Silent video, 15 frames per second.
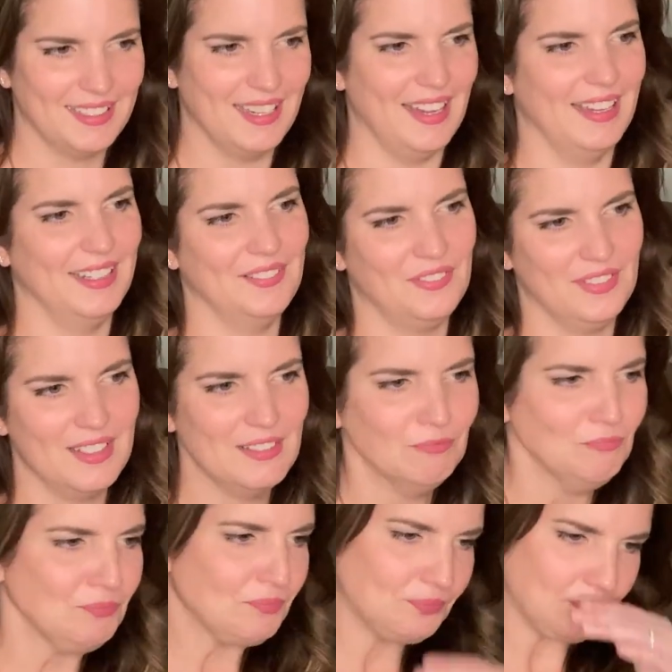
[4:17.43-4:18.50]
kind of,
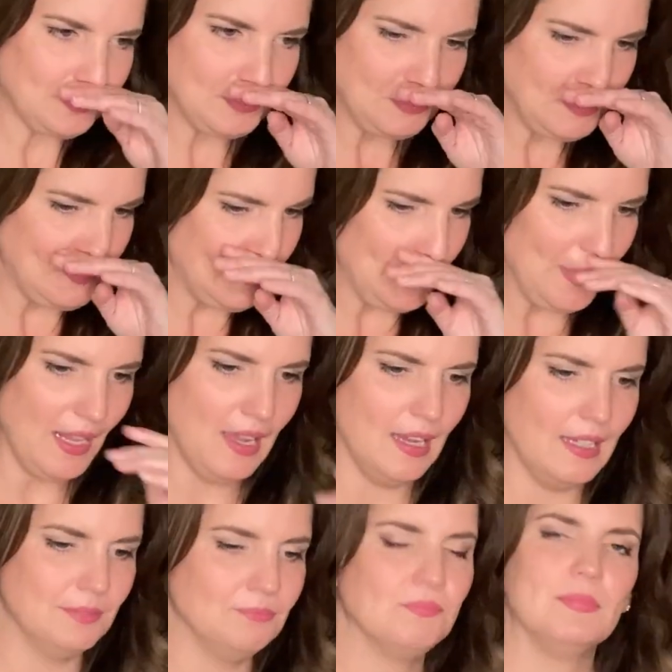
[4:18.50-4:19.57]

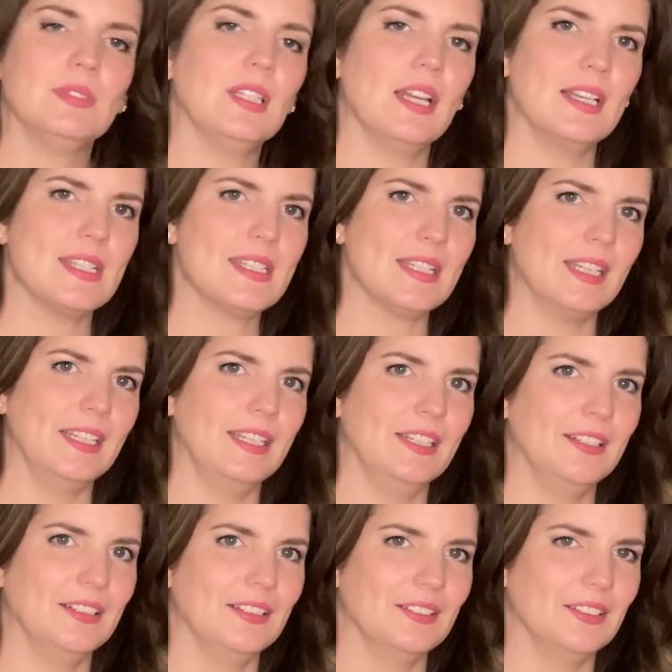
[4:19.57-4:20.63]
uh, kind of silly
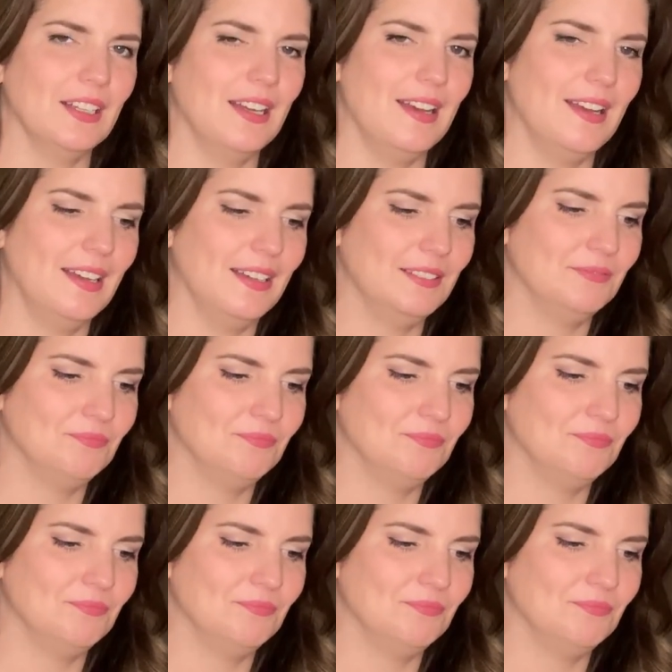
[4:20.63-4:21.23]
or, uh,